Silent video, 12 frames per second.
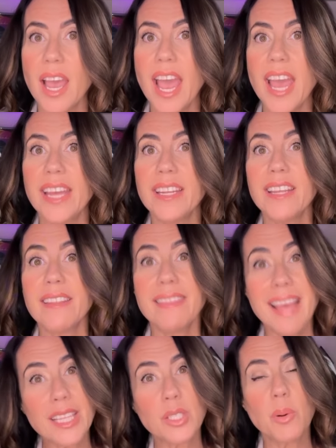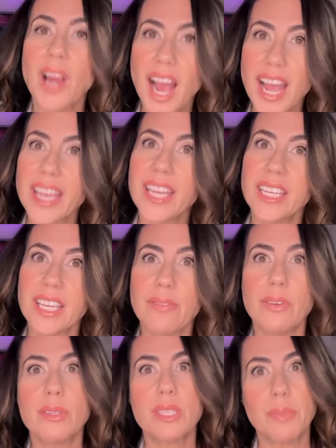And that's where I can
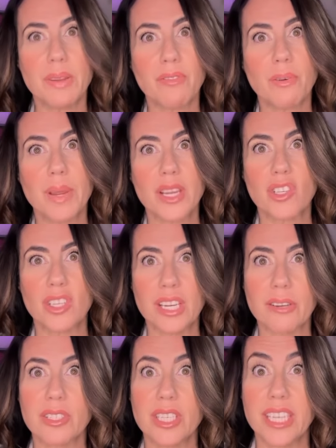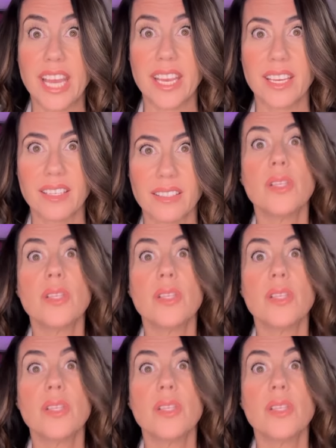give you some information here today.